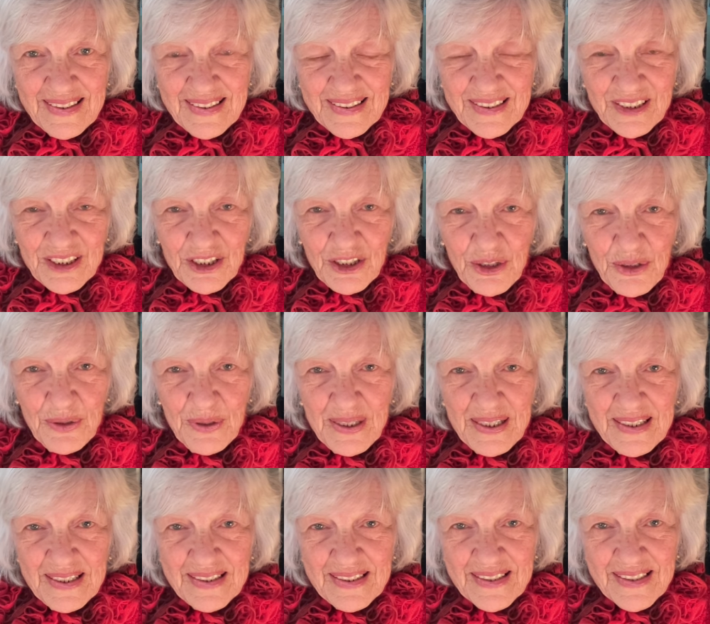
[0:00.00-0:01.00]
So
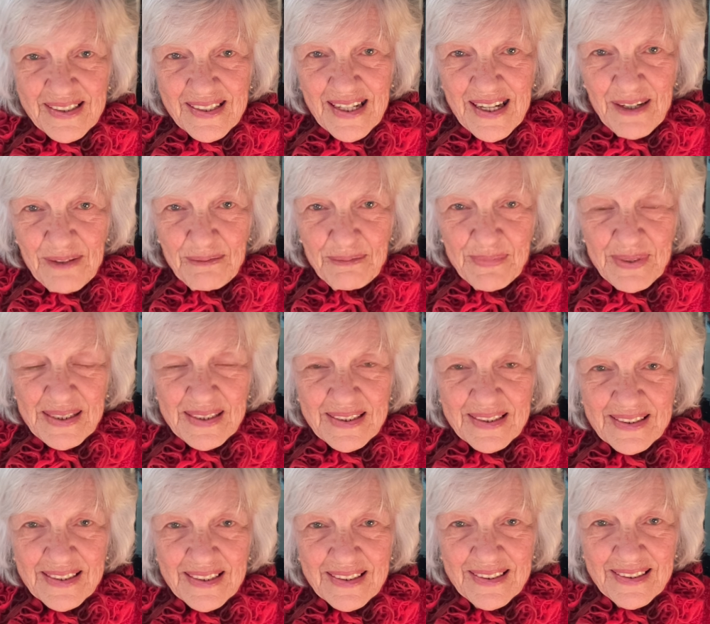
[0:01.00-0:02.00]
ends that
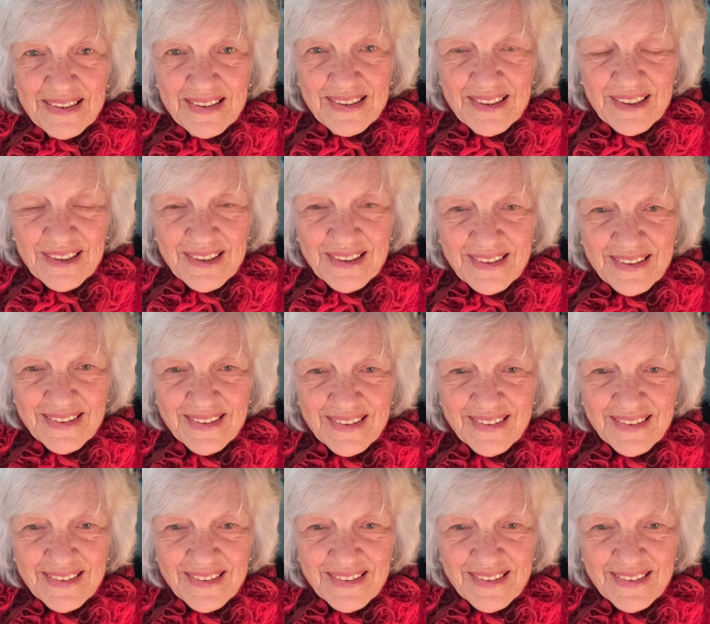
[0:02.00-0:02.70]
message.